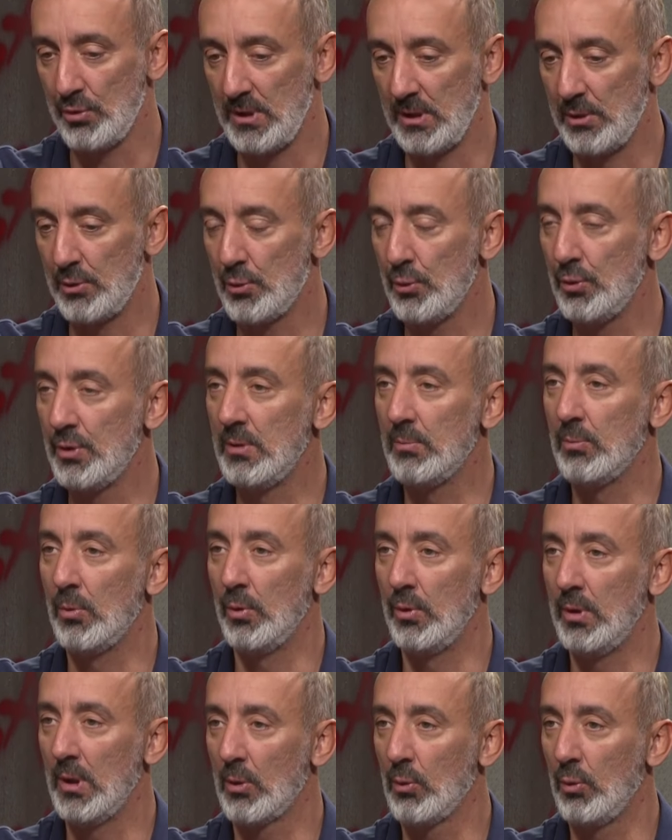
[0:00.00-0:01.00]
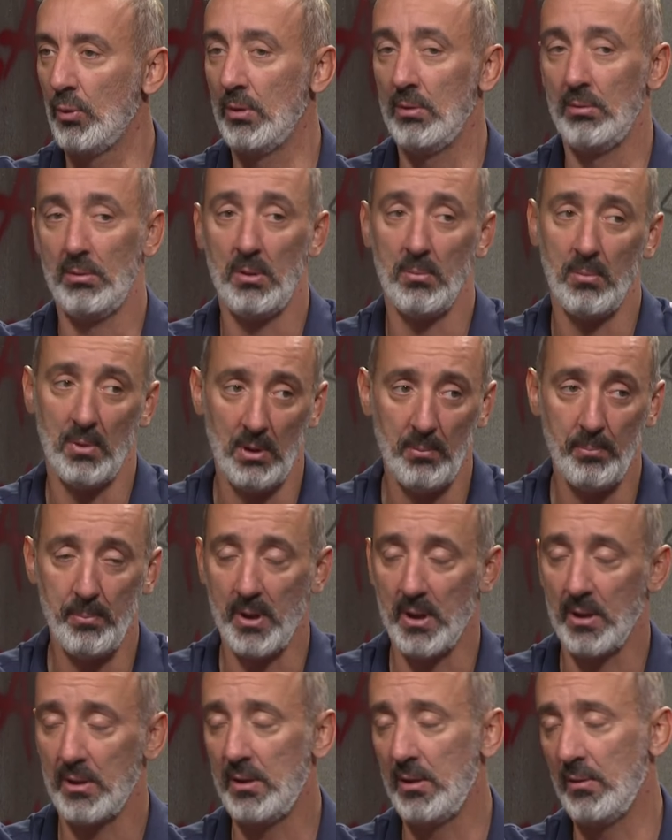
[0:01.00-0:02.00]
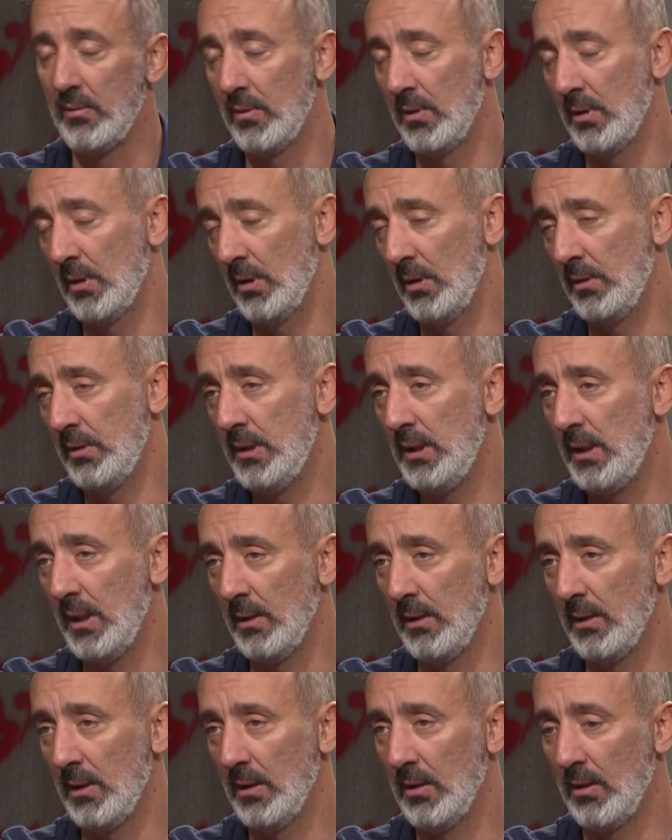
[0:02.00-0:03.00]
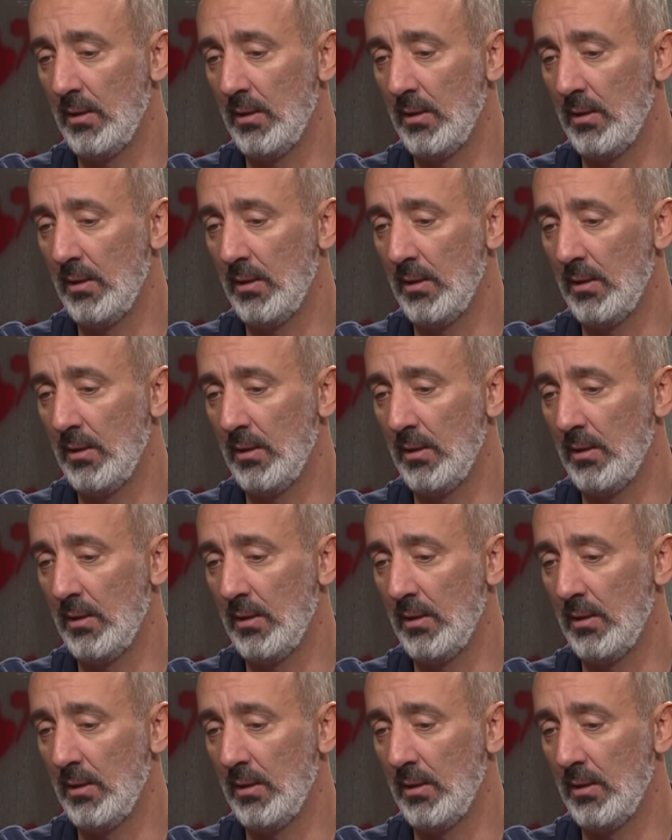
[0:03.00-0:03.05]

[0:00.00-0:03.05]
se trudimo, iako imperativ nije